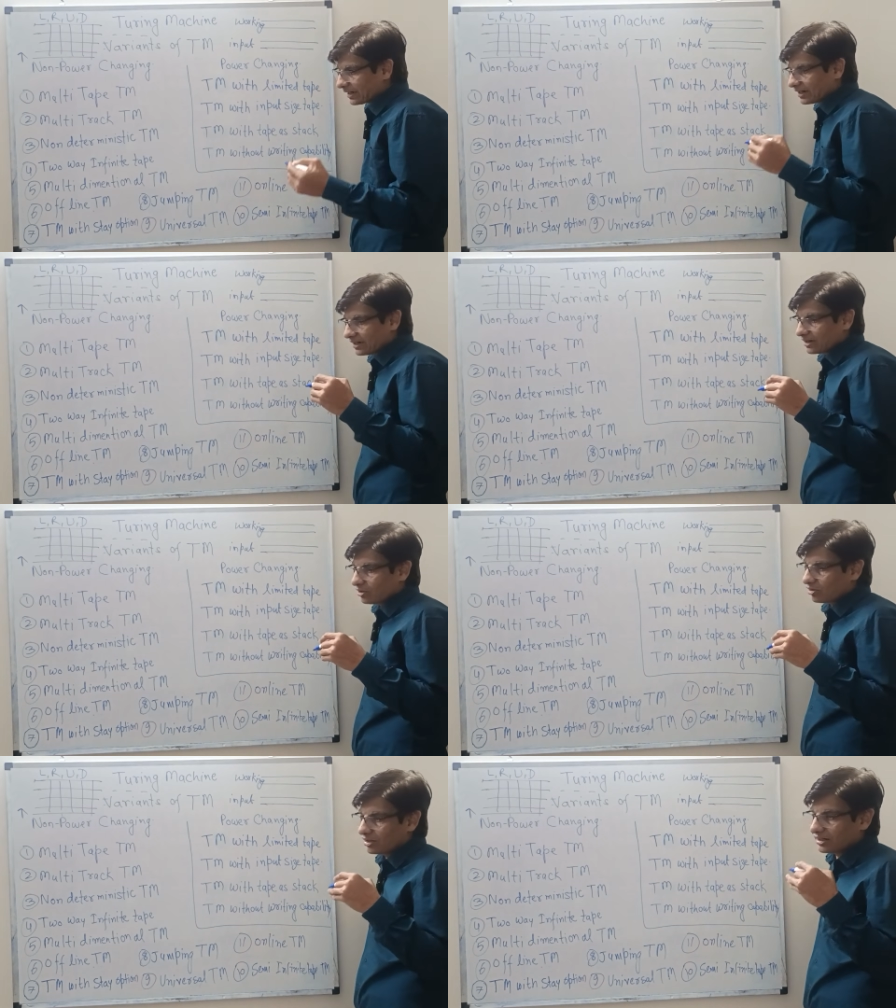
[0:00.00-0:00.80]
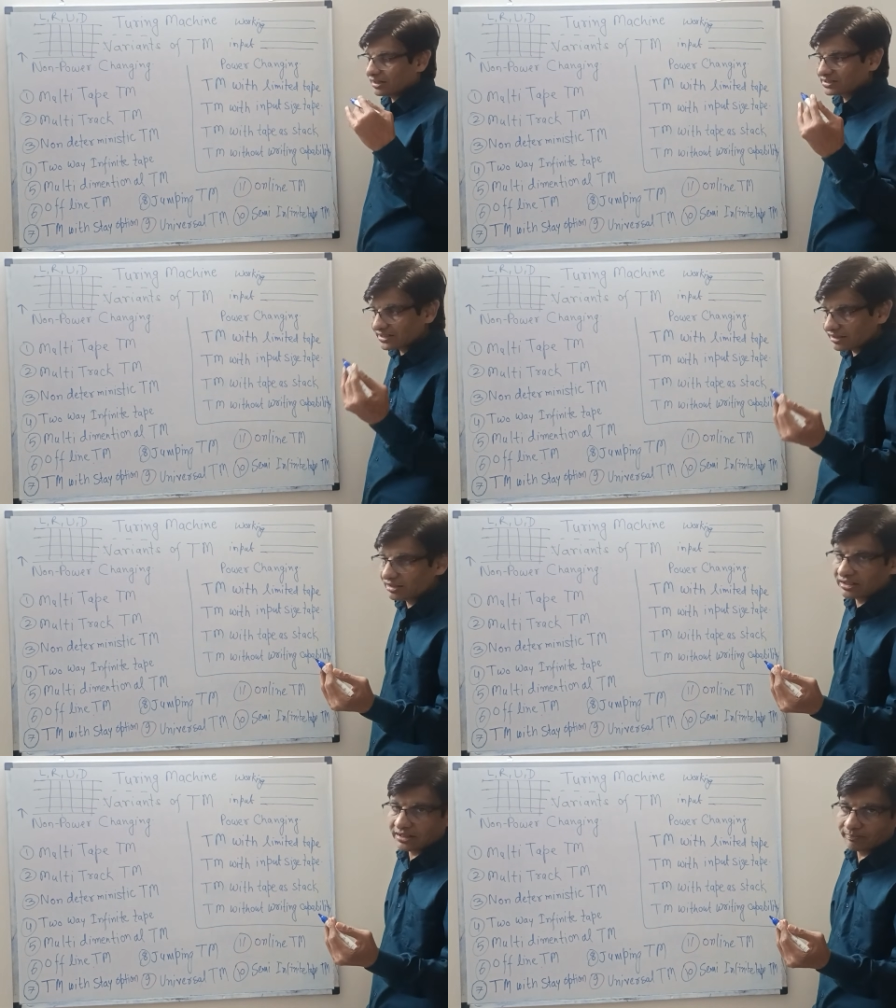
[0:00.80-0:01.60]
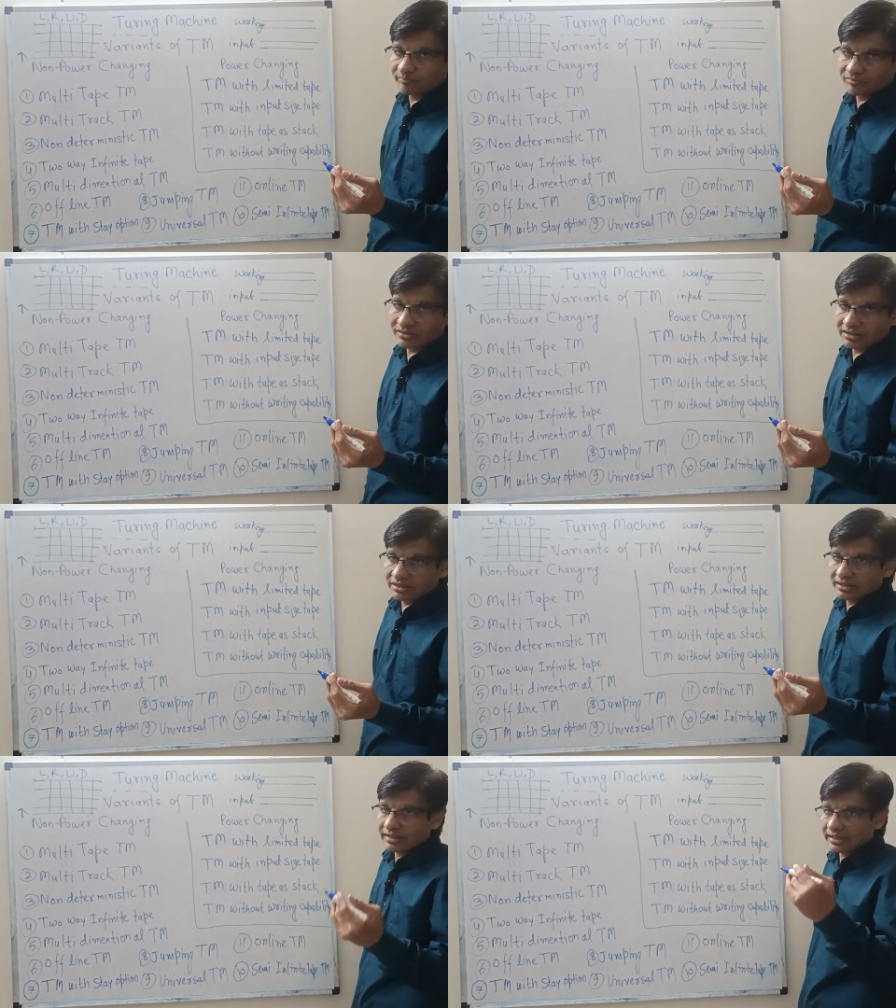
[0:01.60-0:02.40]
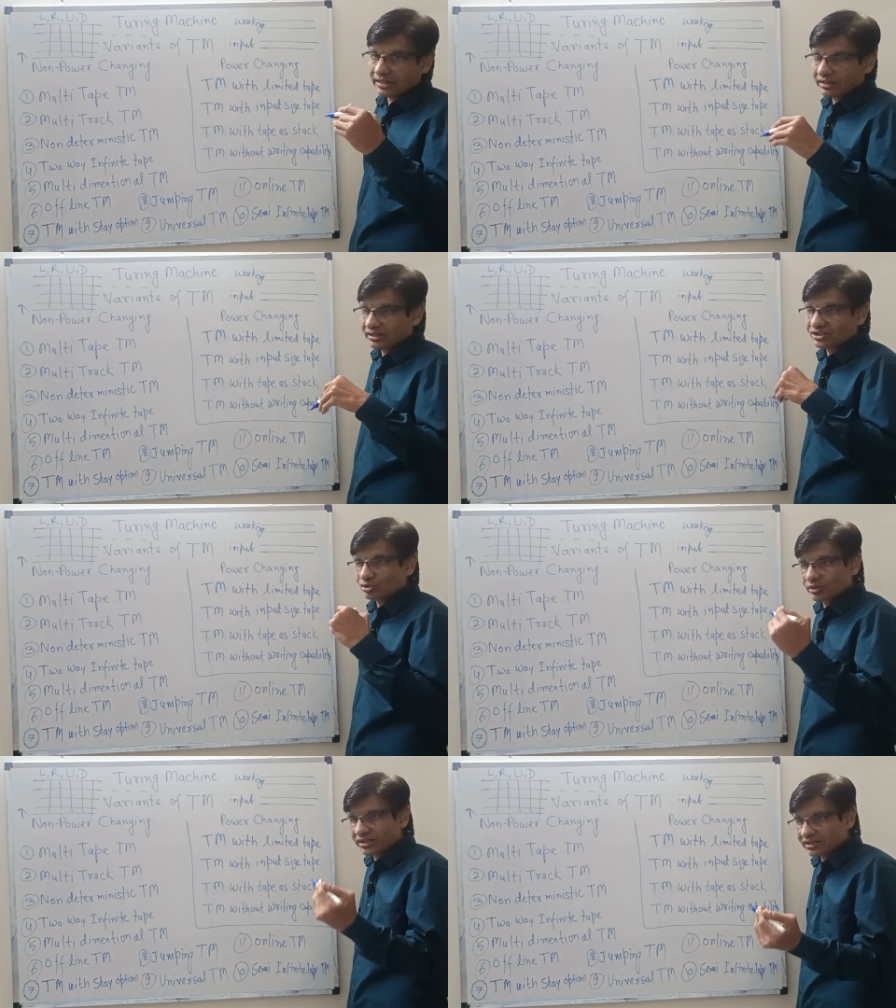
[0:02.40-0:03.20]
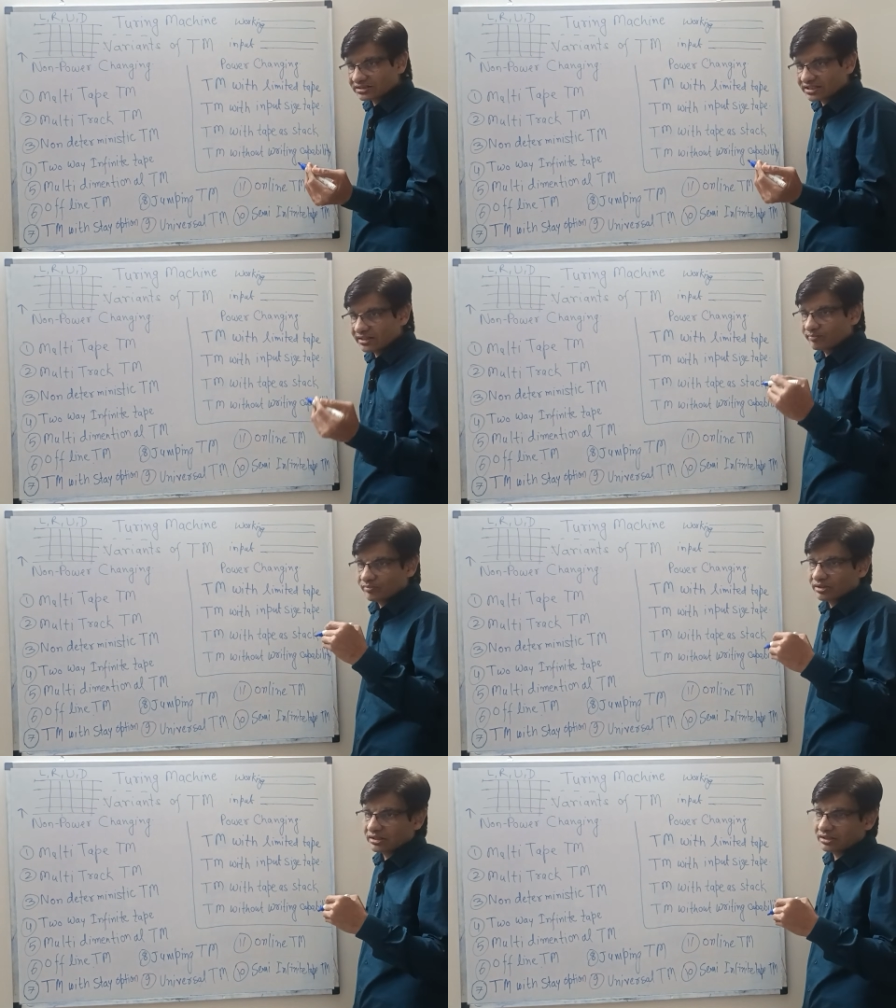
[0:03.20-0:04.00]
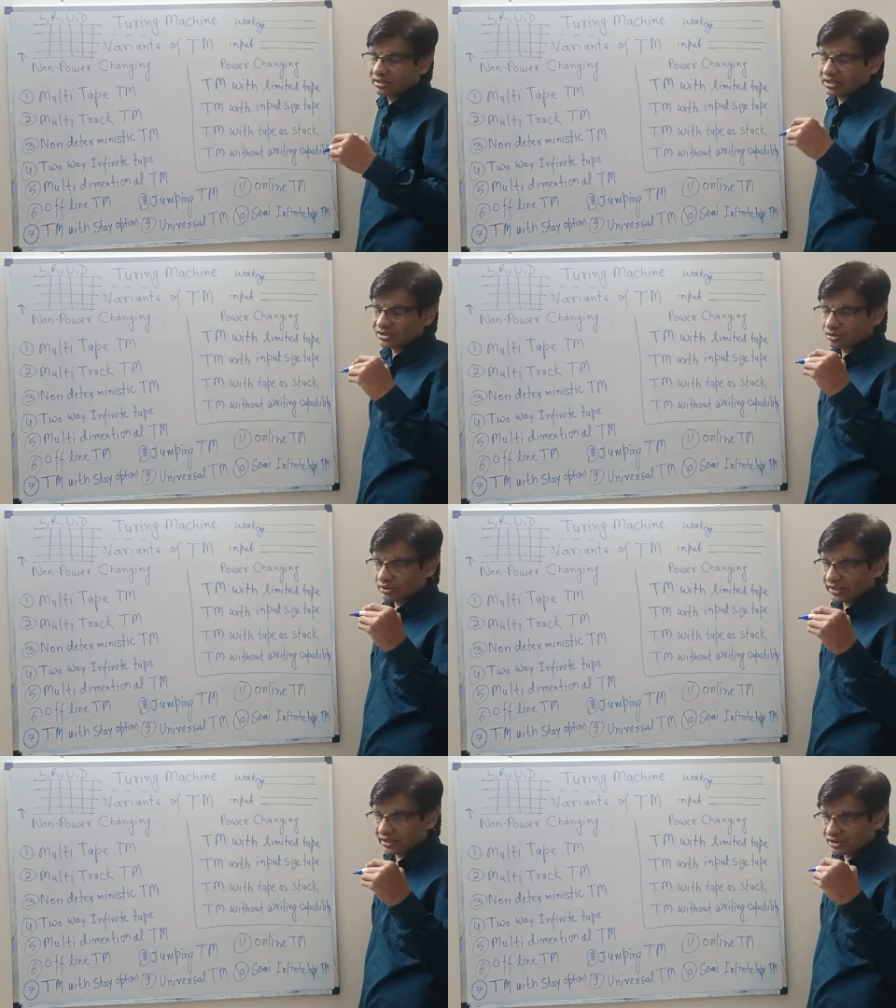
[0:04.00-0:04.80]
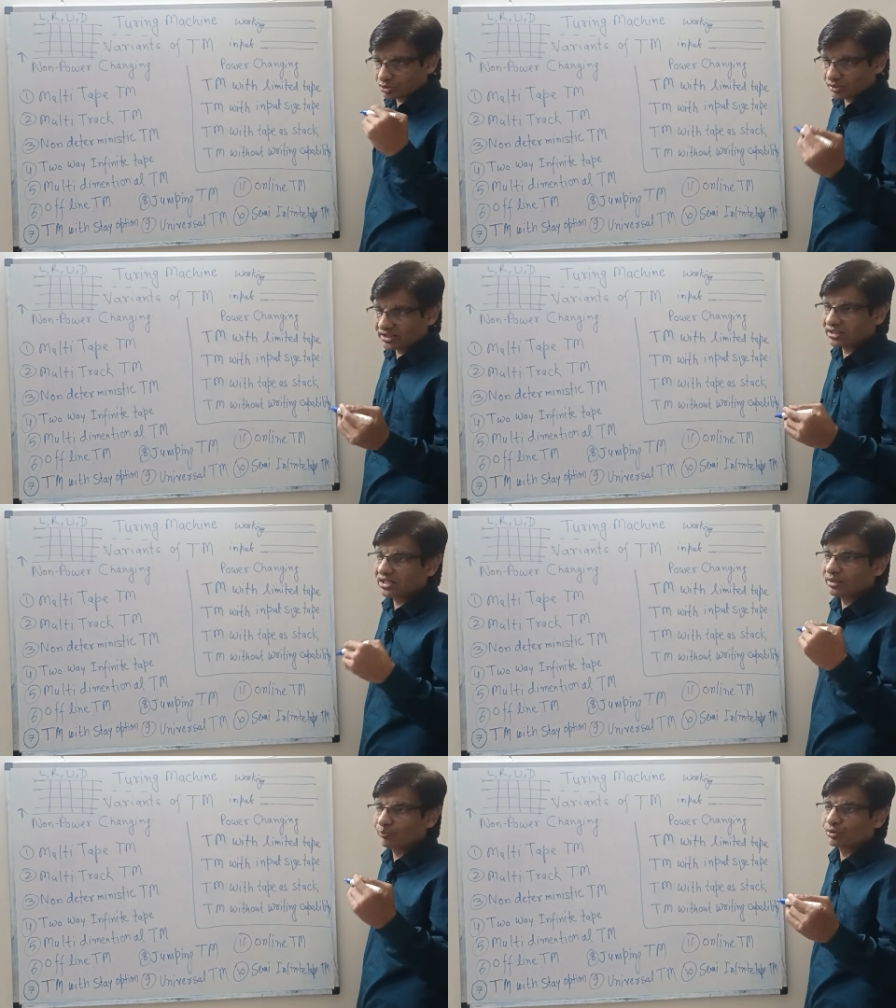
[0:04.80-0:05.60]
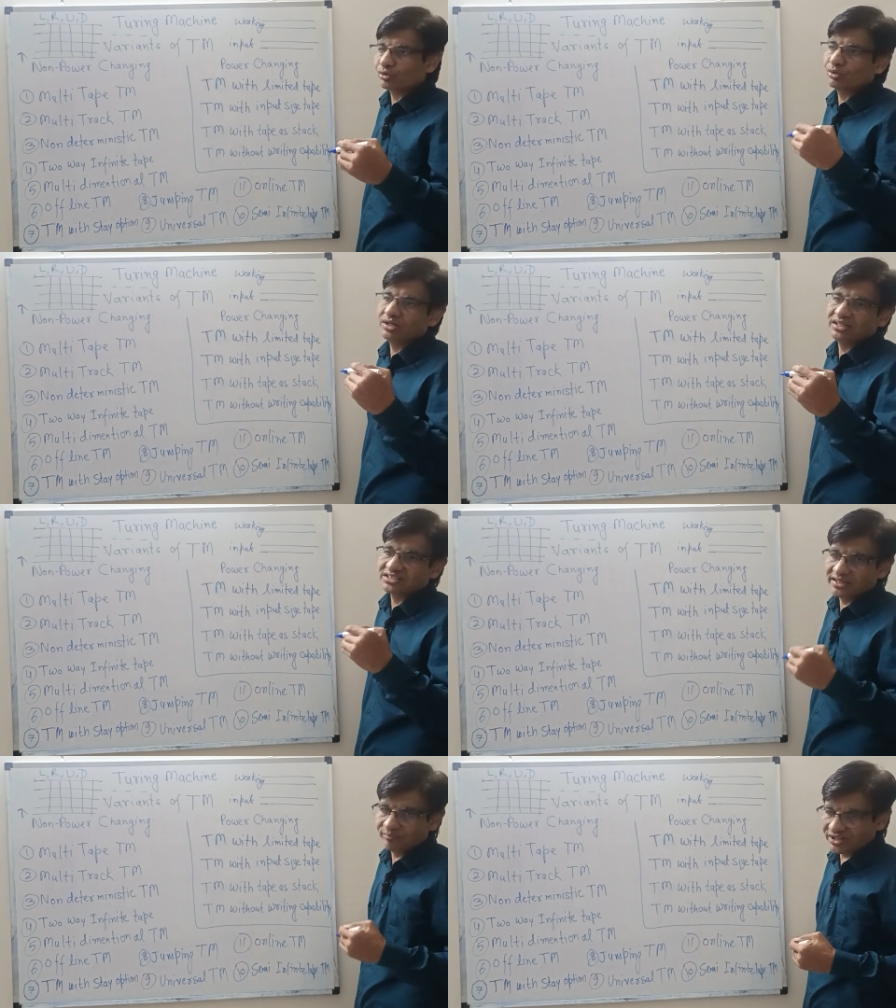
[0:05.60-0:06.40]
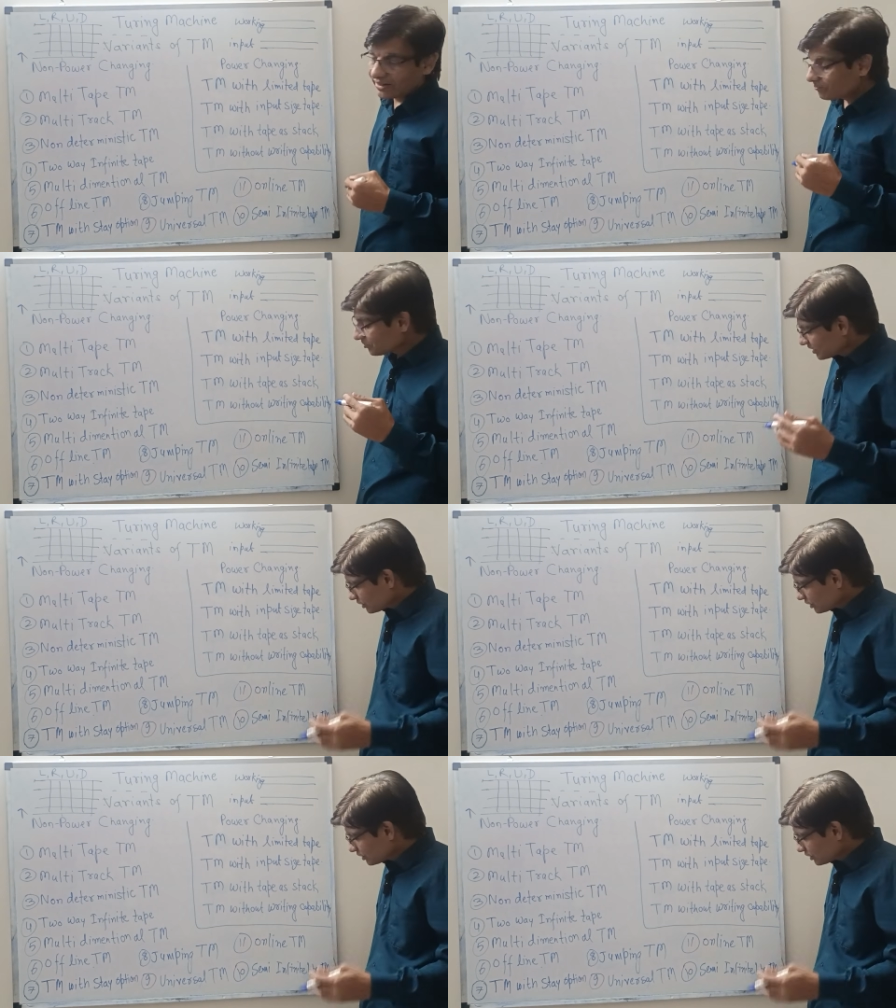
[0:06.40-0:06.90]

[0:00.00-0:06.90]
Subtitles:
on single tape and storing the same and storing the input on the same tape.